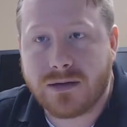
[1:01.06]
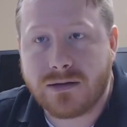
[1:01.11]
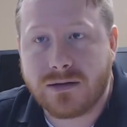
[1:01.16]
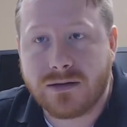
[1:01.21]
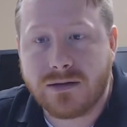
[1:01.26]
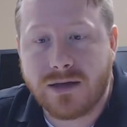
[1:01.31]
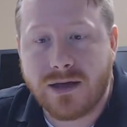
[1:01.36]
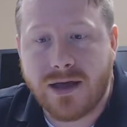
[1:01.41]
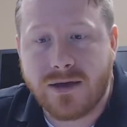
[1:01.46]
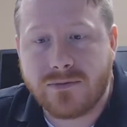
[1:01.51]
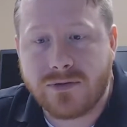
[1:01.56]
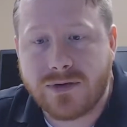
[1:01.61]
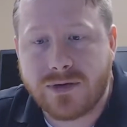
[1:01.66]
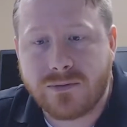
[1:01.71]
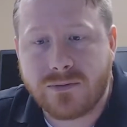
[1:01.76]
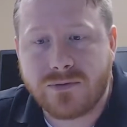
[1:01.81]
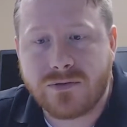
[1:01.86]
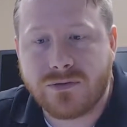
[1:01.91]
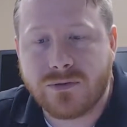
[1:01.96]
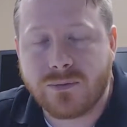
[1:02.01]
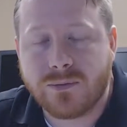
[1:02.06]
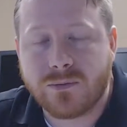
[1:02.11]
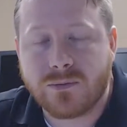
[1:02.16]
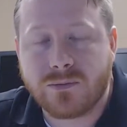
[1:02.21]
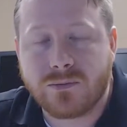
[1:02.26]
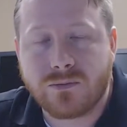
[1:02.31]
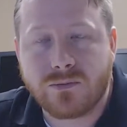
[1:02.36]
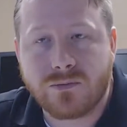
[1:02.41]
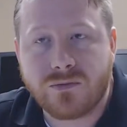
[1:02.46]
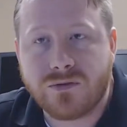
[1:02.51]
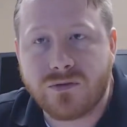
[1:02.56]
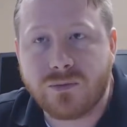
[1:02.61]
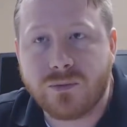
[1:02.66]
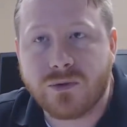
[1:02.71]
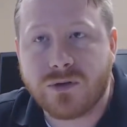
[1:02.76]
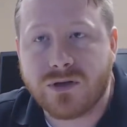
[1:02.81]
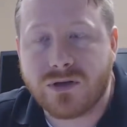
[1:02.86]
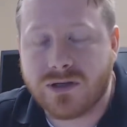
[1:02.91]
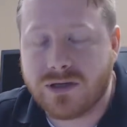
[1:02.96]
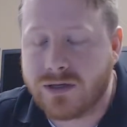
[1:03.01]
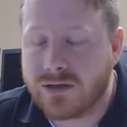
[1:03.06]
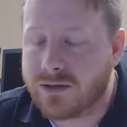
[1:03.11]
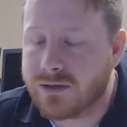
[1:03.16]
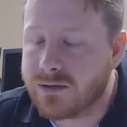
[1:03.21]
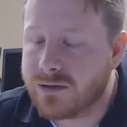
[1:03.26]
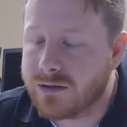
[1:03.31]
Everything was super clear.